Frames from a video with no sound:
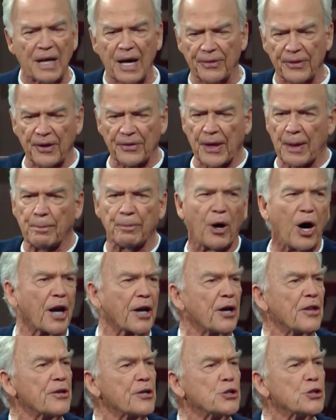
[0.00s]
out there that bought
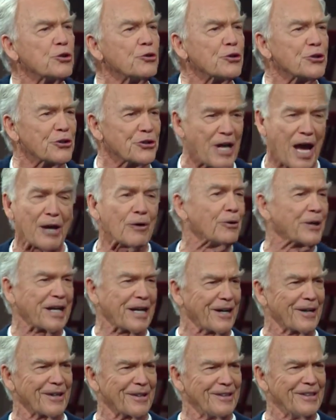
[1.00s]
other juicers, I don't
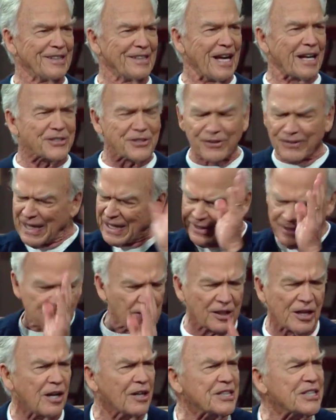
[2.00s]
care. Yeah. That's great, as
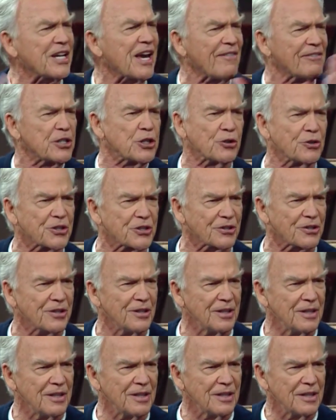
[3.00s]
long as you have a juicer.
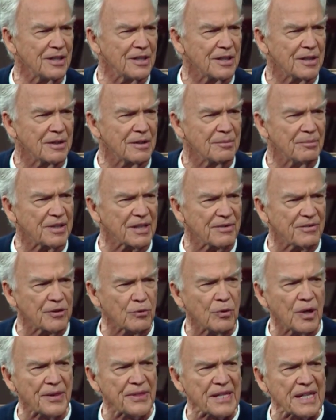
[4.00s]
Yep. But if you
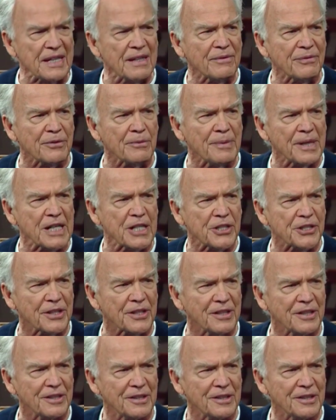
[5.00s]
want the information,